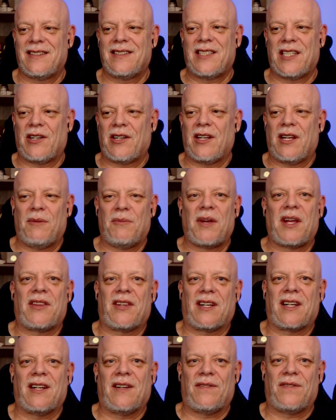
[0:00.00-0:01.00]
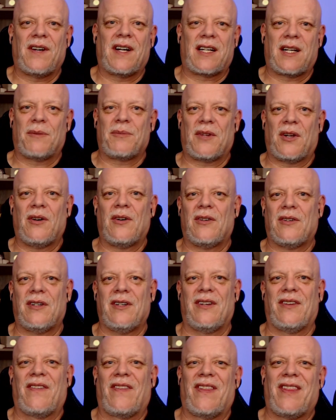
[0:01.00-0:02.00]
Jerry and Beth are gonna fuck up the whole
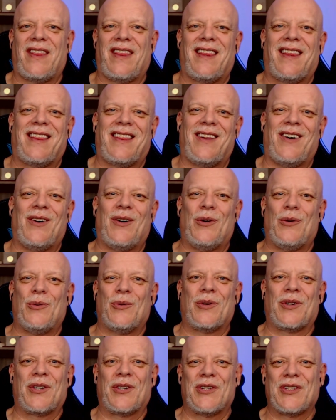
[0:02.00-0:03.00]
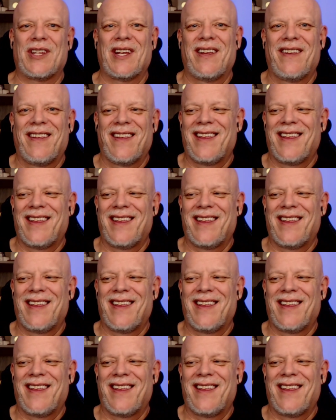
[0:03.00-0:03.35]
world.